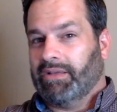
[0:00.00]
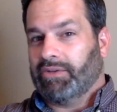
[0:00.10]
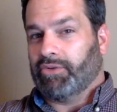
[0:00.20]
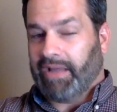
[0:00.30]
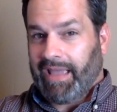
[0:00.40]

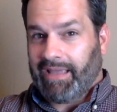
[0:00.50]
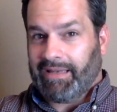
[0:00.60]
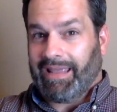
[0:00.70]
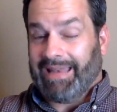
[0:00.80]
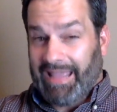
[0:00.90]
create
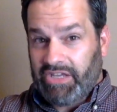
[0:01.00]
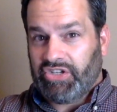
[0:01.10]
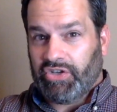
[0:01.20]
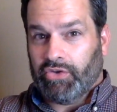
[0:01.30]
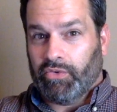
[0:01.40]
an
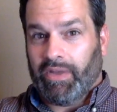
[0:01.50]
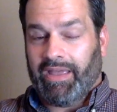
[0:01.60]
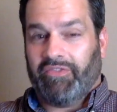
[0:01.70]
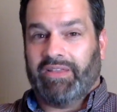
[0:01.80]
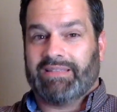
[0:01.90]
issue
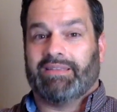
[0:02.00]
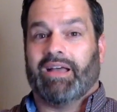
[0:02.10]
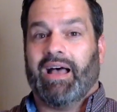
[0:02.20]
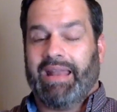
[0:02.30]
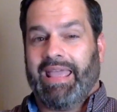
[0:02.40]
if it's
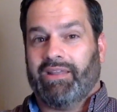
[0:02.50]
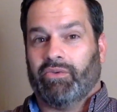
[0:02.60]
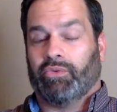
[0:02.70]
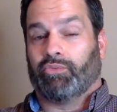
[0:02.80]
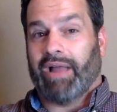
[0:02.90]
not
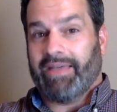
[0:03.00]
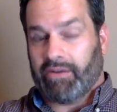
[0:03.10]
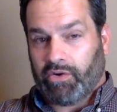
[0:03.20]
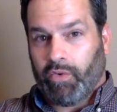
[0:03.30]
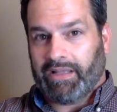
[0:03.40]
handled
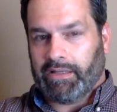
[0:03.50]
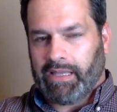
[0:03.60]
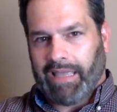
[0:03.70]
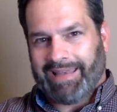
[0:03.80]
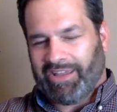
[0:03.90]
rather
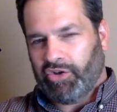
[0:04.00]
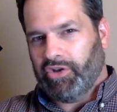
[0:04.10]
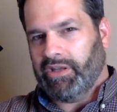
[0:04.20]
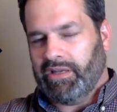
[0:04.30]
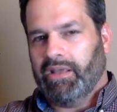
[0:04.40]
quickly, and it
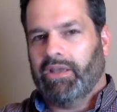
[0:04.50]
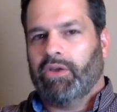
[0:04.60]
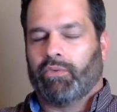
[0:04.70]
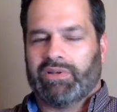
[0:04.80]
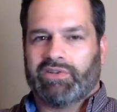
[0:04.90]
could
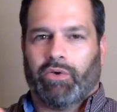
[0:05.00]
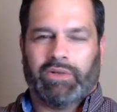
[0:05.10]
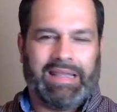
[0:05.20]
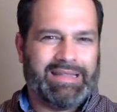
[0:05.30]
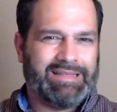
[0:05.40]

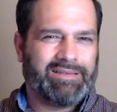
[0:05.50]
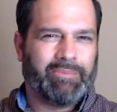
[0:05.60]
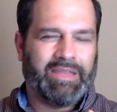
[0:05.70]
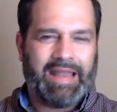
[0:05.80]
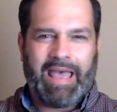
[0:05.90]
result in
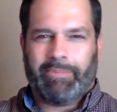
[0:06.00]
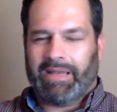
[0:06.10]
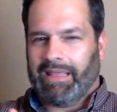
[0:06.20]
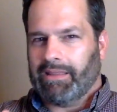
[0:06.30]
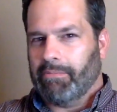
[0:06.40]
something
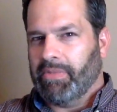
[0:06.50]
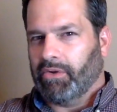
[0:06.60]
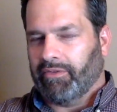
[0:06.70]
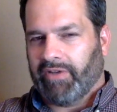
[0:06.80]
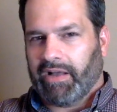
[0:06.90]
happening in the
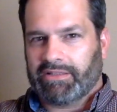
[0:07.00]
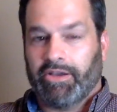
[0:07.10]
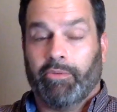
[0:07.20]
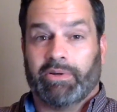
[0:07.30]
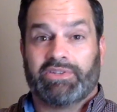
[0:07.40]
middle of
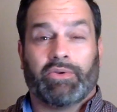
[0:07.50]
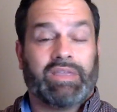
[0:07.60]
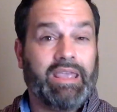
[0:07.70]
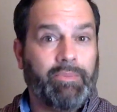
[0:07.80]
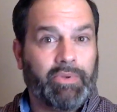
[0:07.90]
October. So
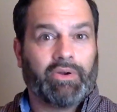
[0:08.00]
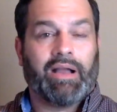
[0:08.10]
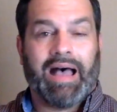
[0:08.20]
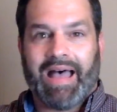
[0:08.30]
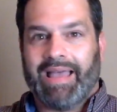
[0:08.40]
keep your
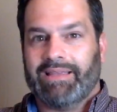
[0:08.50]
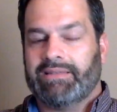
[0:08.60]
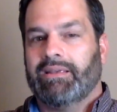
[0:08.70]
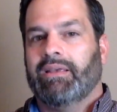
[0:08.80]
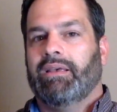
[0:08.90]

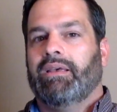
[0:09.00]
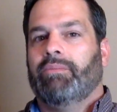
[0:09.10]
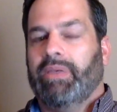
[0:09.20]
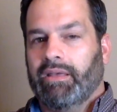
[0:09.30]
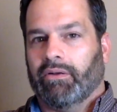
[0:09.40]
eyes
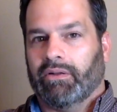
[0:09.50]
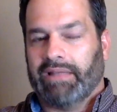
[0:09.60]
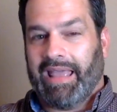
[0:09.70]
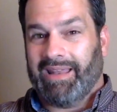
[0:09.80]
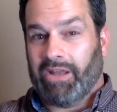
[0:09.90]
peeled
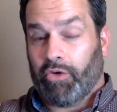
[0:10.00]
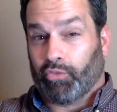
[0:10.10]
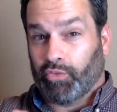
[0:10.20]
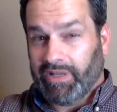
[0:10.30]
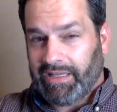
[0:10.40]
and
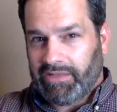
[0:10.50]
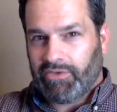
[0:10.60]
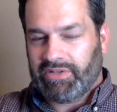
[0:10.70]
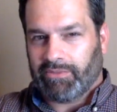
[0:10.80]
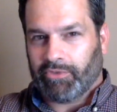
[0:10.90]
really do
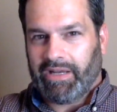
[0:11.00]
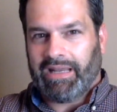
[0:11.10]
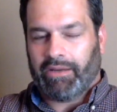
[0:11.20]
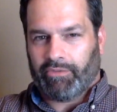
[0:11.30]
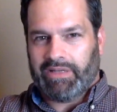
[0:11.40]
some
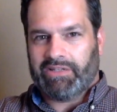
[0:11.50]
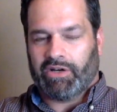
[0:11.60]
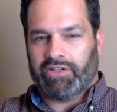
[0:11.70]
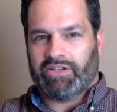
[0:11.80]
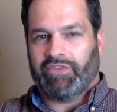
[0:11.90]
reading and
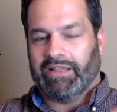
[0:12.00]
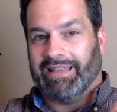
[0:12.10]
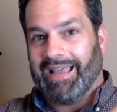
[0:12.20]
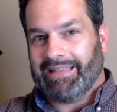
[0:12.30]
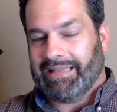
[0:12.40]
research if you'd
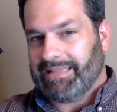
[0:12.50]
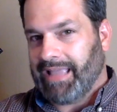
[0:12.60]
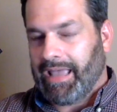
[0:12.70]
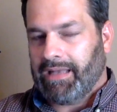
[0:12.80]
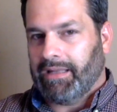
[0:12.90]
like to stay
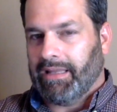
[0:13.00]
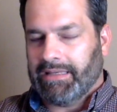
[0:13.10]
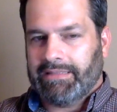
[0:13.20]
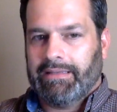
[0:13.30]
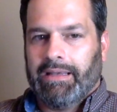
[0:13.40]
ahead of
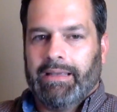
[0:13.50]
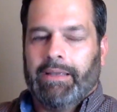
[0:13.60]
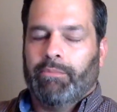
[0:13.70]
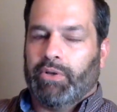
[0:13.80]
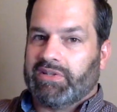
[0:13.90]
this.
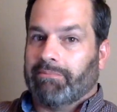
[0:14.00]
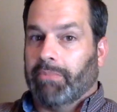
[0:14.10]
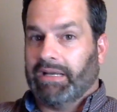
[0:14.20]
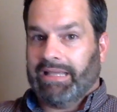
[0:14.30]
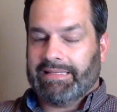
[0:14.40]
Put some
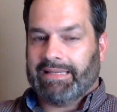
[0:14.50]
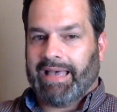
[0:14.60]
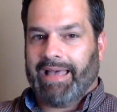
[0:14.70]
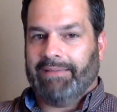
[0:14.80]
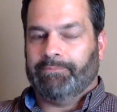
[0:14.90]
money
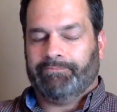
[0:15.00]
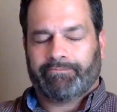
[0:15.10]
aside